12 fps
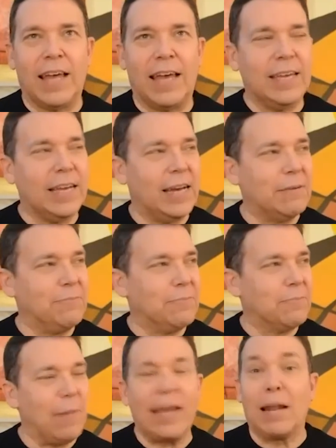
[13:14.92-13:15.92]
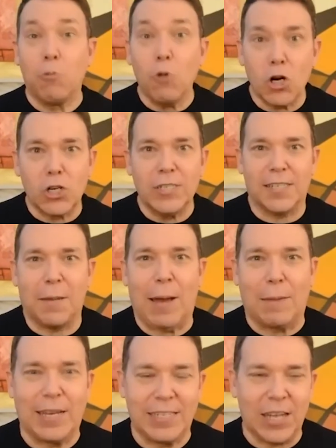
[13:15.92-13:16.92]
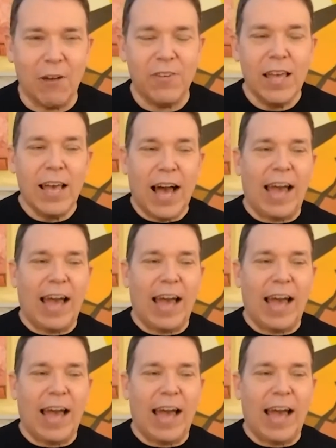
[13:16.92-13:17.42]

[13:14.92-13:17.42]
I like um, made up words about myself.